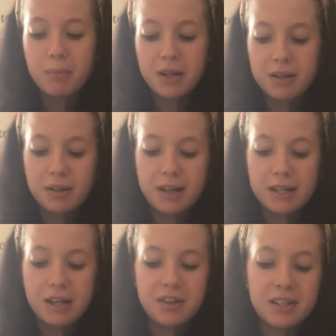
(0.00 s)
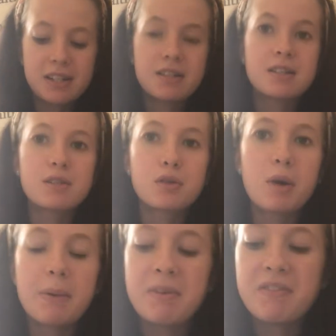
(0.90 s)
but I think that's because it's got
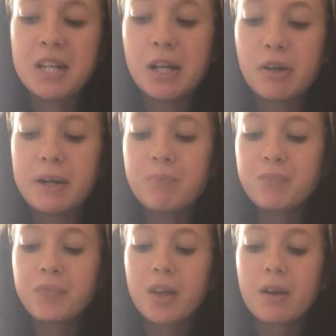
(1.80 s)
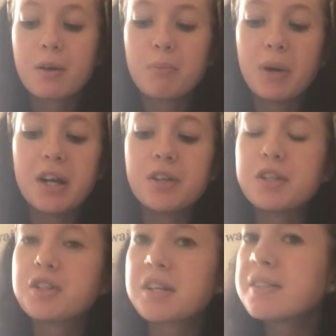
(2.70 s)
quite a bit of vanilla in, but
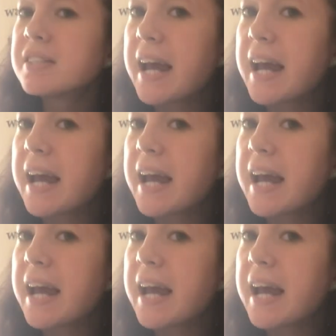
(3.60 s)
it doesn't